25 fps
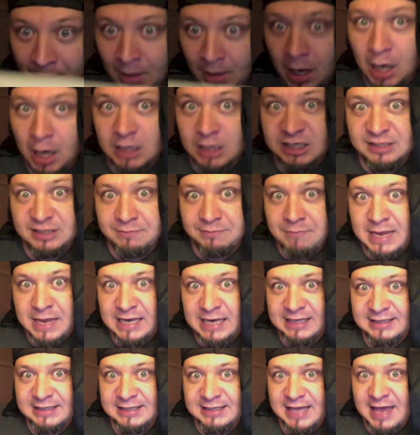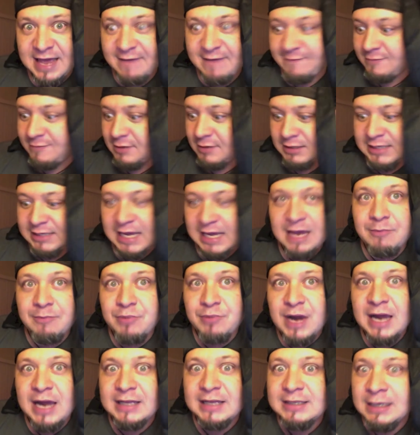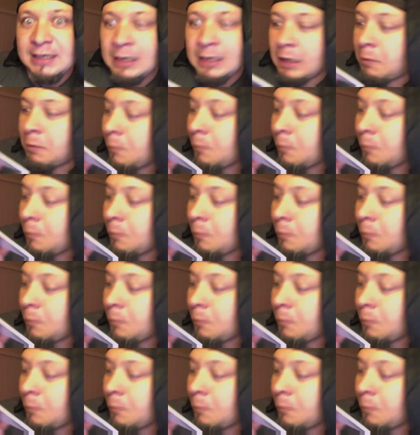I smell it every day, practically.